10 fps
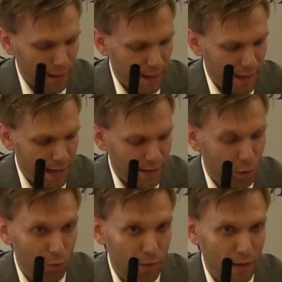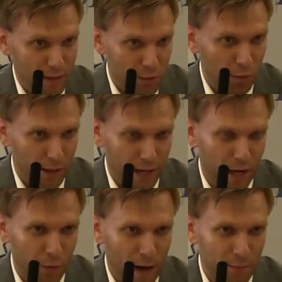And I just want to
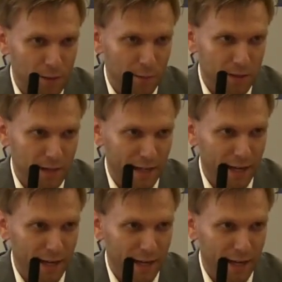kind of wrap this by saying